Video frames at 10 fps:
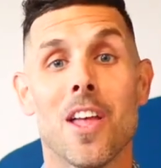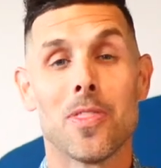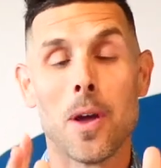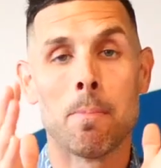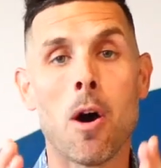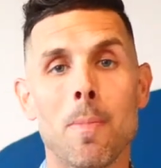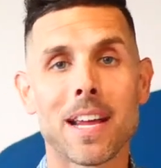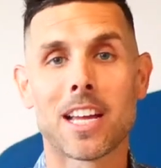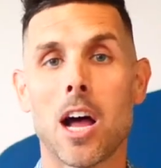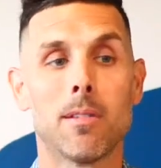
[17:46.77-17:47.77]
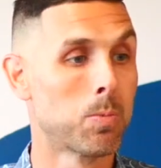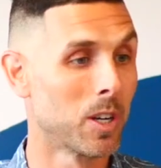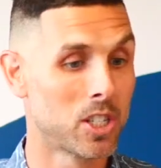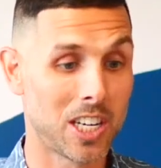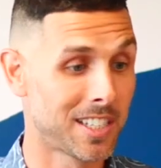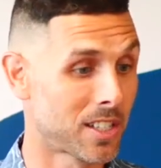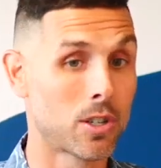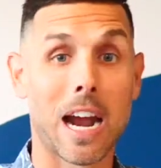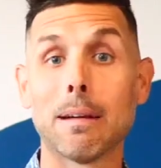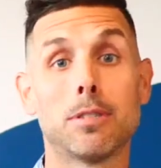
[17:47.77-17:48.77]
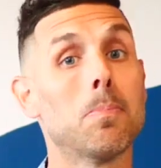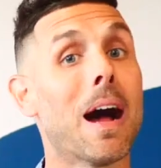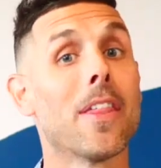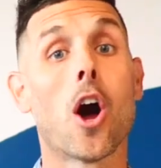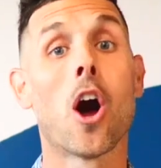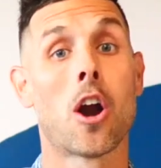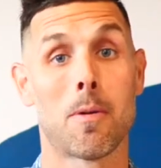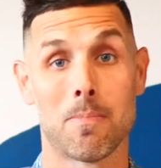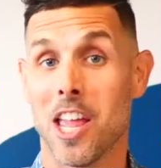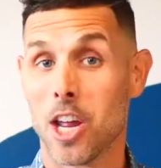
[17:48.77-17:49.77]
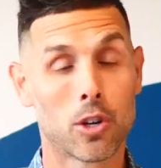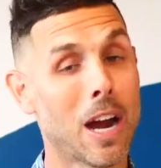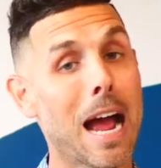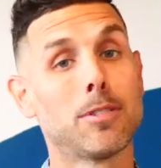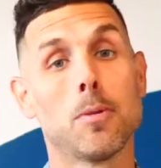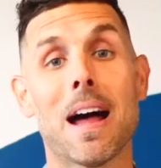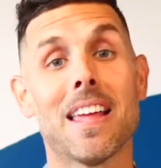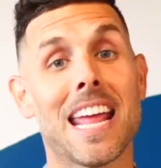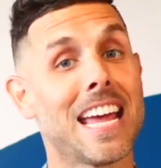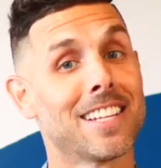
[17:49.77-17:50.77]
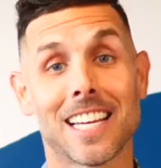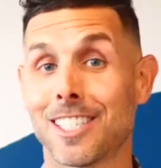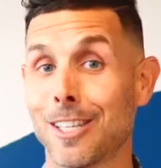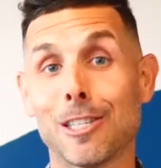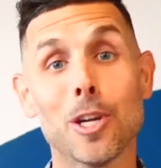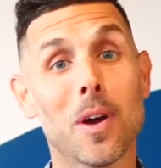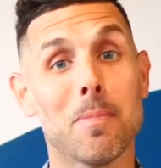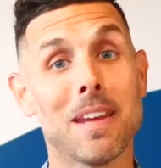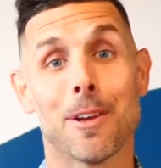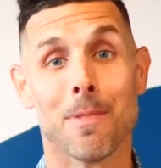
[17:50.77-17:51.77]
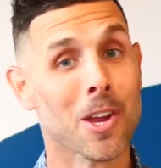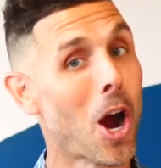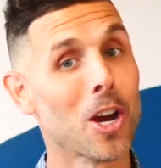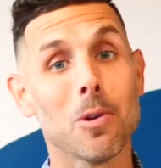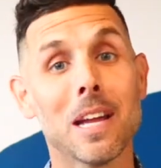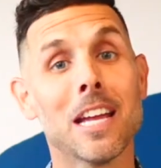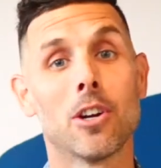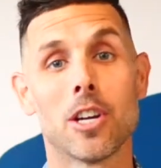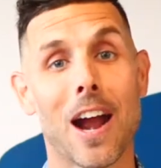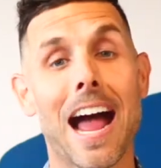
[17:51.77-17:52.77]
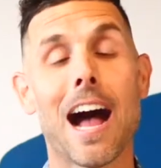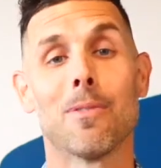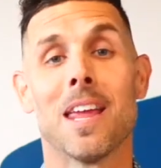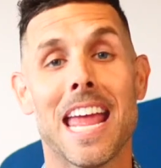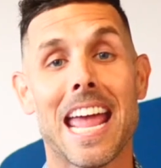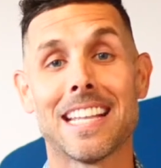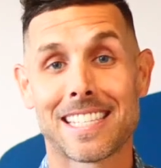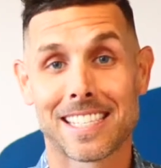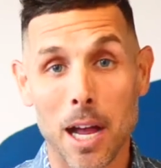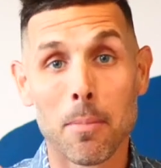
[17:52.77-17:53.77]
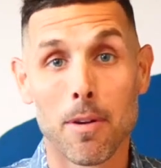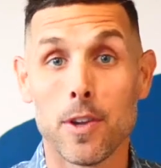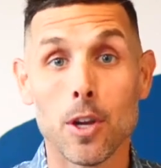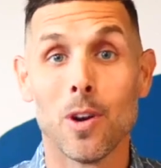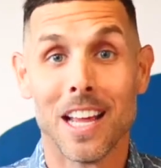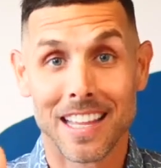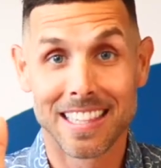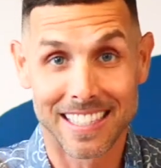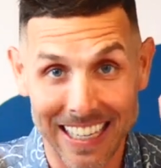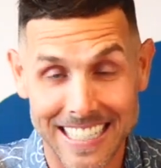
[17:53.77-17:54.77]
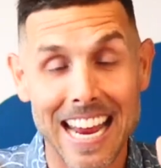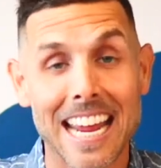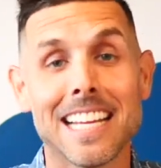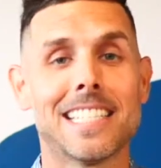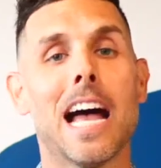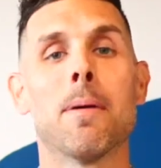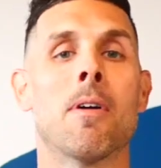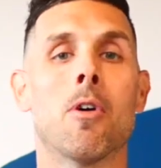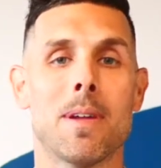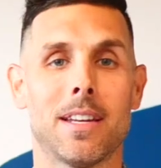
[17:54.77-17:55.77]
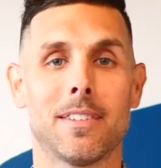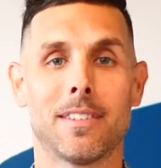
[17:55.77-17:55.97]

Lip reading: the moment comes where Jesus grabs you by the arm, grabs you by the hand and says, it's you and me. Are you in or you're out? And some of you, today is that moment.